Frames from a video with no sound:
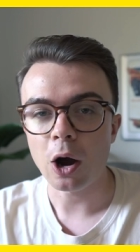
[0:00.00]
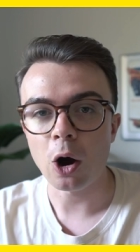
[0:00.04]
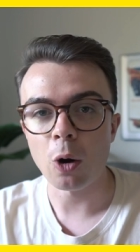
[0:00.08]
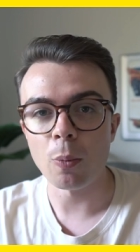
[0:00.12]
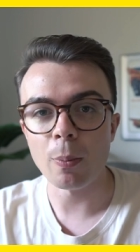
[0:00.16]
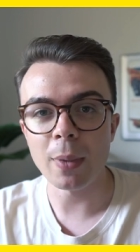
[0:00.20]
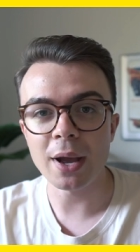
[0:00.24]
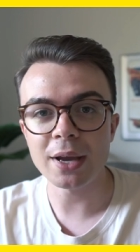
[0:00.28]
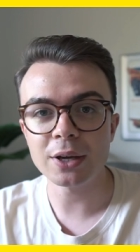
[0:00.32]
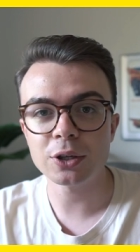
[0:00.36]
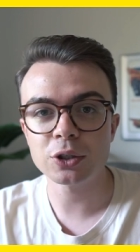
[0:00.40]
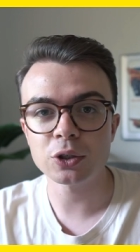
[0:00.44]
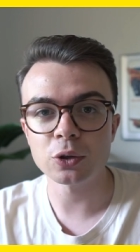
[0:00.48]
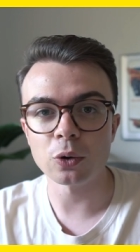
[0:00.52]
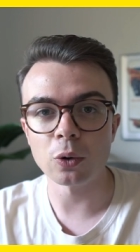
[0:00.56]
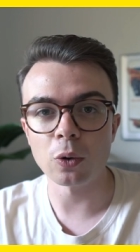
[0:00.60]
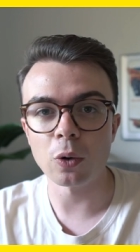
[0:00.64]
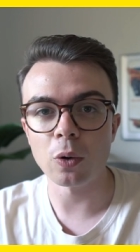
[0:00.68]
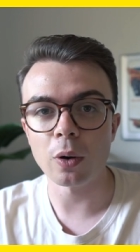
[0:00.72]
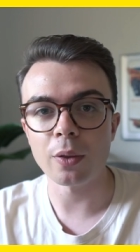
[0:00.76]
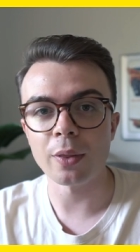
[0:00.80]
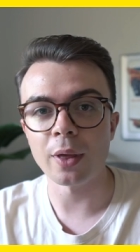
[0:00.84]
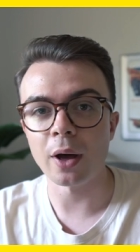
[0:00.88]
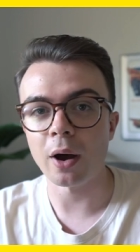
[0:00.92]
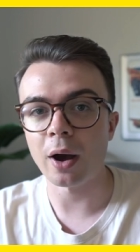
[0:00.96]
I'll make
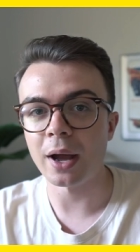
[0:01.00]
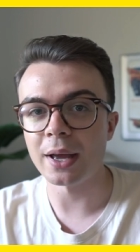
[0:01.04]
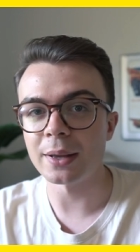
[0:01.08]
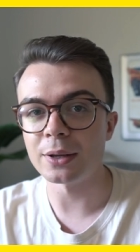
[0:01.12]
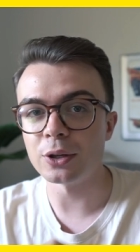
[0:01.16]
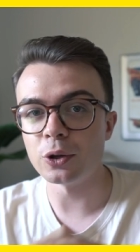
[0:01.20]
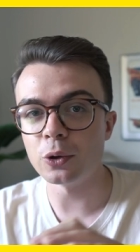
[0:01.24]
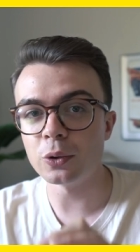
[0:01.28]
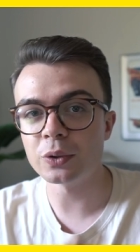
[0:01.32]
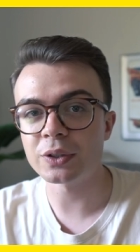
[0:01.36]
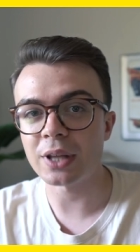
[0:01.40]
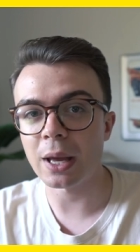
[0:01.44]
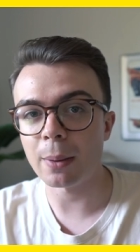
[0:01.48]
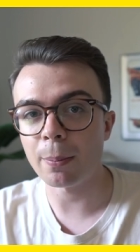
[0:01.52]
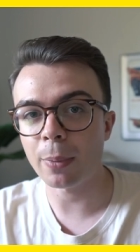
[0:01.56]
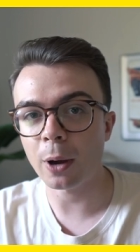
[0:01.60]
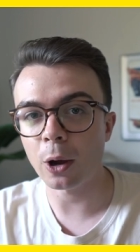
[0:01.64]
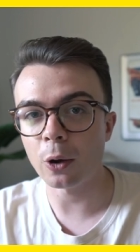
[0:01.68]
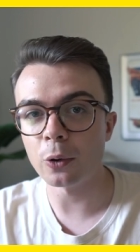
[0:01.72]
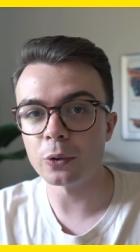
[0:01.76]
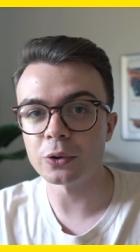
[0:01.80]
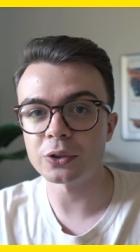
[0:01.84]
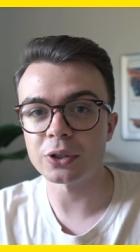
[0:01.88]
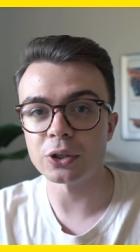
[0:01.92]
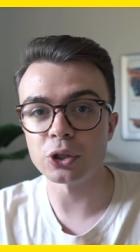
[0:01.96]
sure that I use that
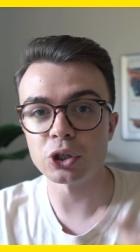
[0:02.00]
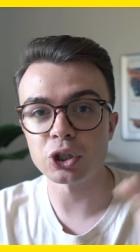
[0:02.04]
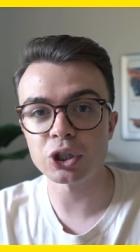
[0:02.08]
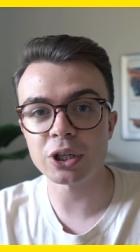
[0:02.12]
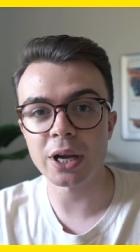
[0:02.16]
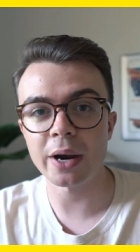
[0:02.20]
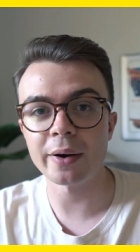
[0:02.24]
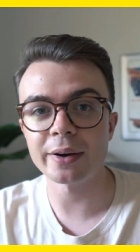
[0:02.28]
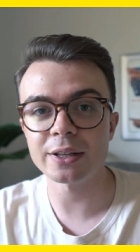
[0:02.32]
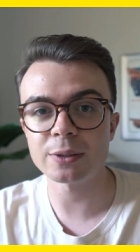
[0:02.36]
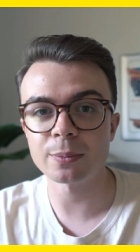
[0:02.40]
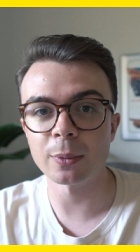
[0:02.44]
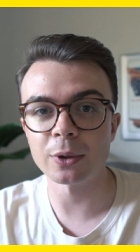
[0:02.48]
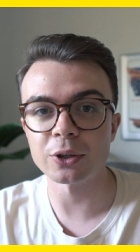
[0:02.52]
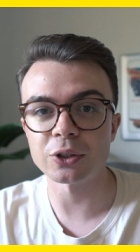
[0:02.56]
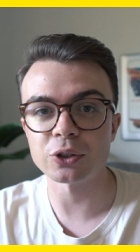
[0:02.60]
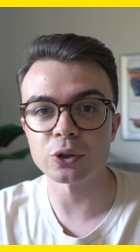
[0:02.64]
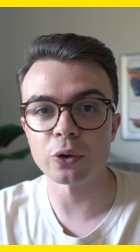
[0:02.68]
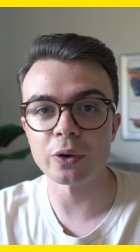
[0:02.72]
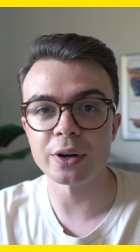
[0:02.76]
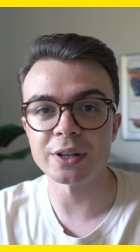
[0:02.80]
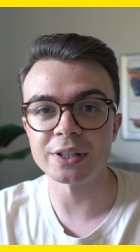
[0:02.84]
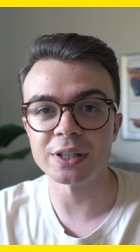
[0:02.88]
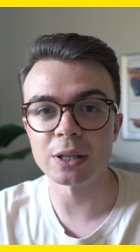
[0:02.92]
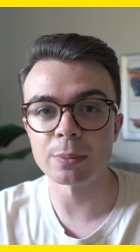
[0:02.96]
post and share it to my
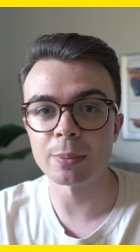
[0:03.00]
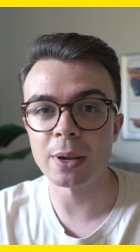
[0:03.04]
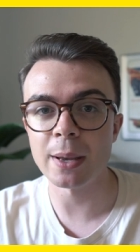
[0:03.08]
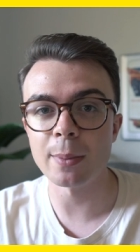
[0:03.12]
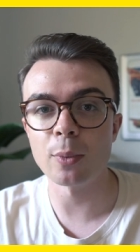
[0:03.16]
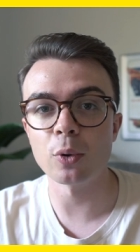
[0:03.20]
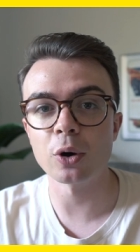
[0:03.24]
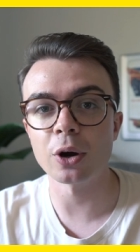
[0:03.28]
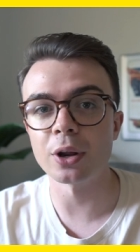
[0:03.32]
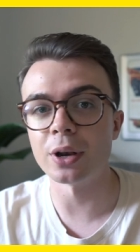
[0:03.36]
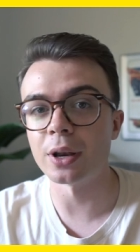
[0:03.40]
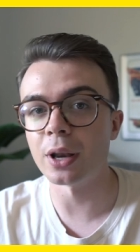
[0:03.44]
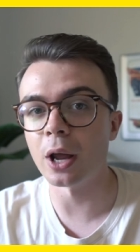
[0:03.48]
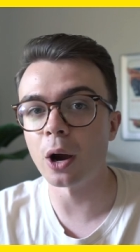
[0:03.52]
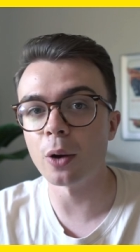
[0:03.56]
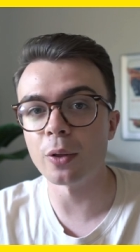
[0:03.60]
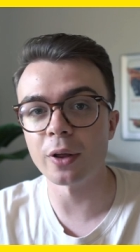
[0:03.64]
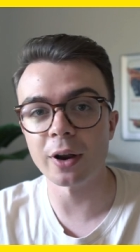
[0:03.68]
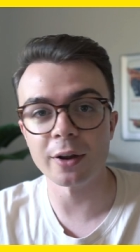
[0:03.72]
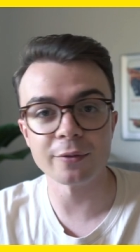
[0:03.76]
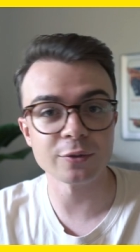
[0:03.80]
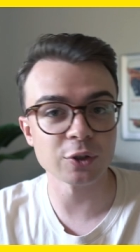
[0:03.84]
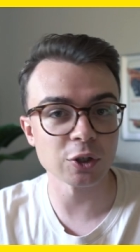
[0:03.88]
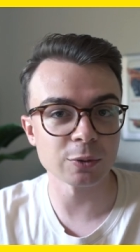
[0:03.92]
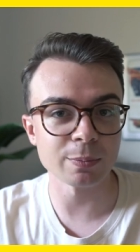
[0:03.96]
story so that people can know
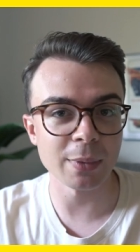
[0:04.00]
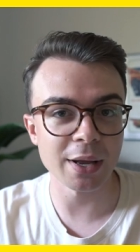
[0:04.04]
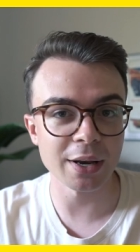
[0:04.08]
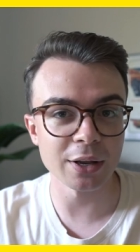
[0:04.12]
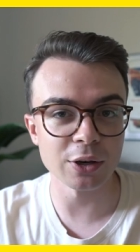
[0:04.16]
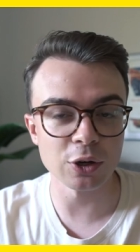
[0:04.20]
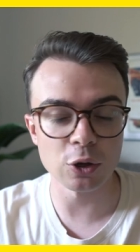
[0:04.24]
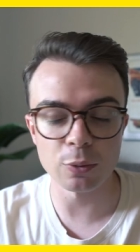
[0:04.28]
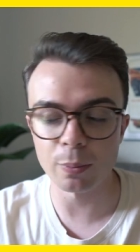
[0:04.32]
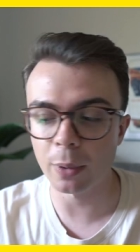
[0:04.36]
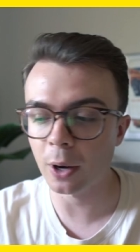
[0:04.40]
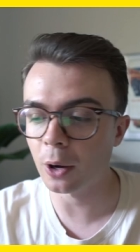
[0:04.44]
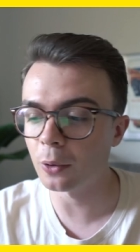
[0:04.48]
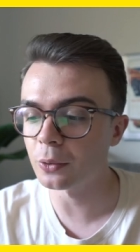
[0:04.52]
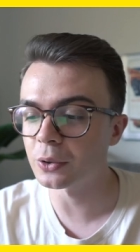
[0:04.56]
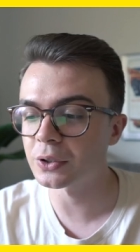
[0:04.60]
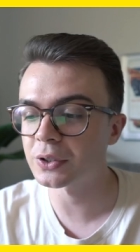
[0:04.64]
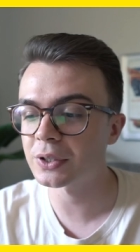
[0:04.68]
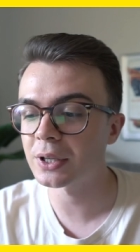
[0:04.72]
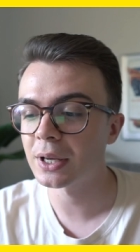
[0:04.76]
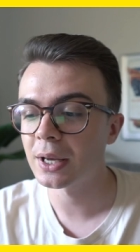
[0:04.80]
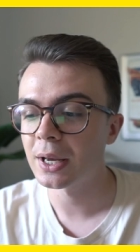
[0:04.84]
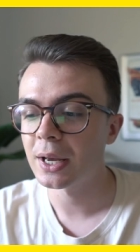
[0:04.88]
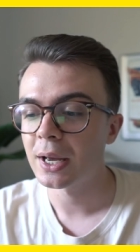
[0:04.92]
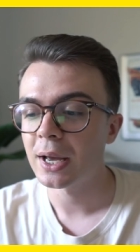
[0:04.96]
that I've just made a new
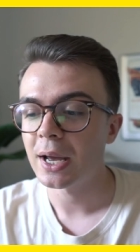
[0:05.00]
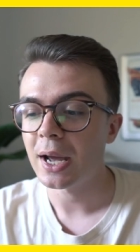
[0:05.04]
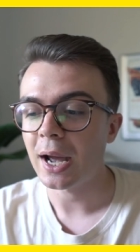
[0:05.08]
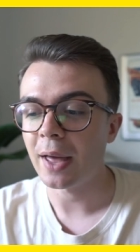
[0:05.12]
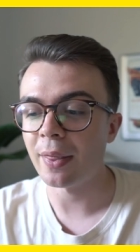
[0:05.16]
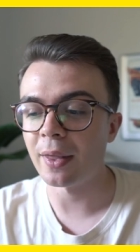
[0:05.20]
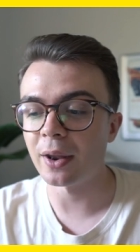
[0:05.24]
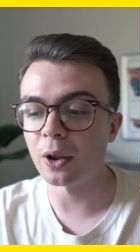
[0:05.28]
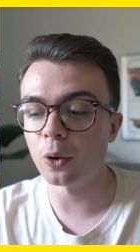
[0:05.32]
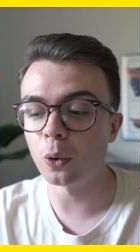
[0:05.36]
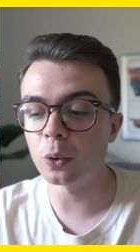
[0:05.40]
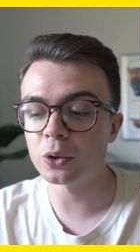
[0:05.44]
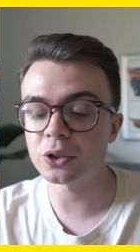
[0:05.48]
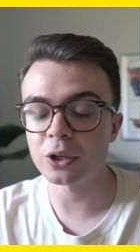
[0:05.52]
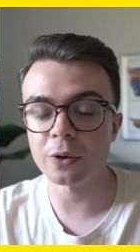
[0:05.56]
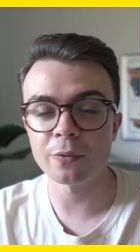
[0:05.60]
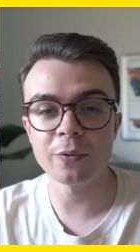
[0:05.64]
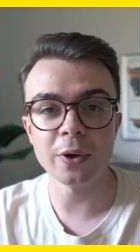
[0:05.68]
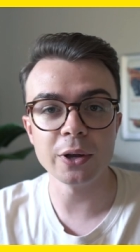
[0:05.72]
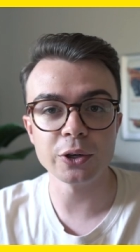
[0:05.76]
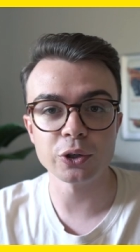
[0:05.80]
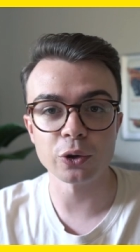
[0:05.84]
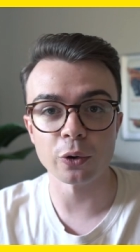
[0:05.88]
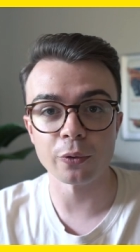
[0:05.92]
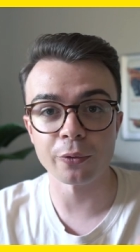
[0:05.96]
post. And they also
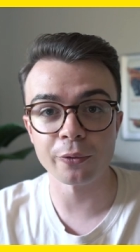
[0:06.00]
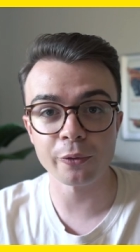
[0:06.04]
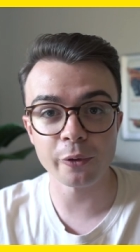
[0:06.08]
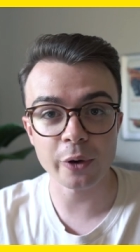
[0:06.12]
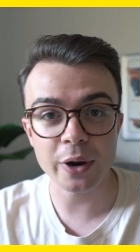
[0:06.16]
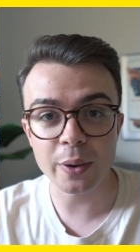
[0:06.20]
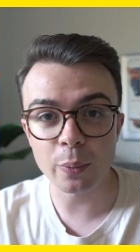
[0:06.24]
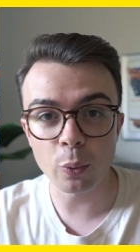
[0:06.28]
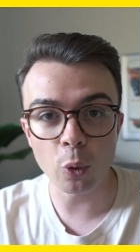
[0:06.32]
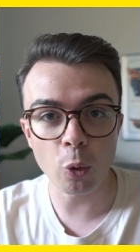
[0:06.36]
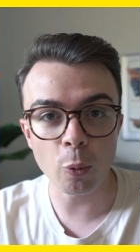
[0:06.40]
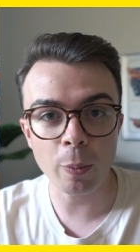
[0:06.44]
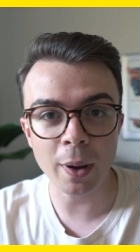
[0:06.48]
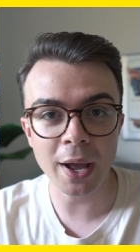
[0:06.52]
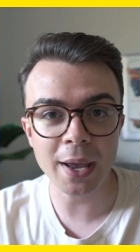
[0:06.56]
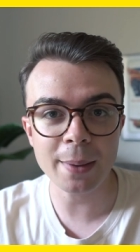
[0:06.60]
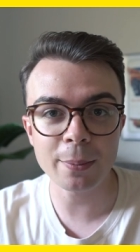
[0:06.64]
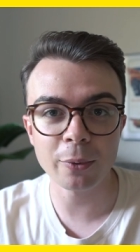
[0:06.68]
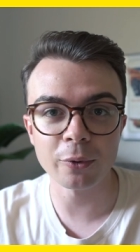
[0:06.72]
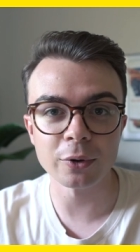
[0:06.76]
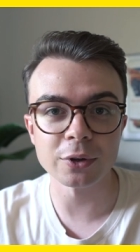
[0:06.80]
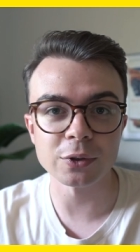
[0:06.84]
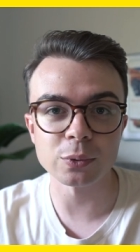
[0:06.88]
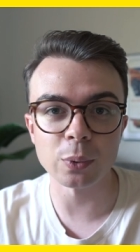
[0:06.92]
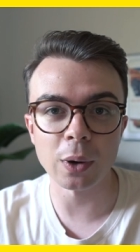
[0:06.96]
feature a free
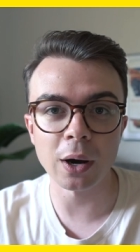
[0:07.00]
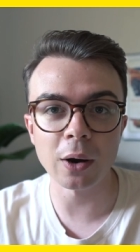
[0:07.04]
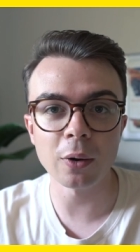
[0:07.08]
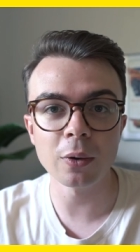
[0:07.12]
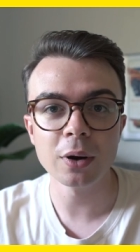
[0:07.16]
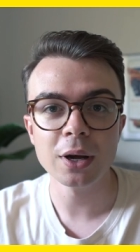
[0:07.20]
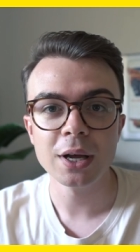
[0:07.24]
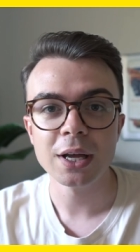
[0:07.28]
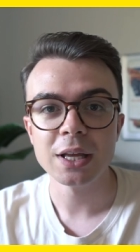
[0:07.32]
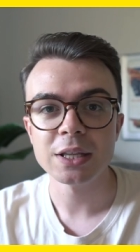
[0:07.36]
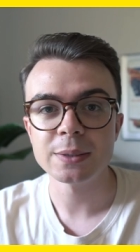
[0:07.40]
wallpaper as well.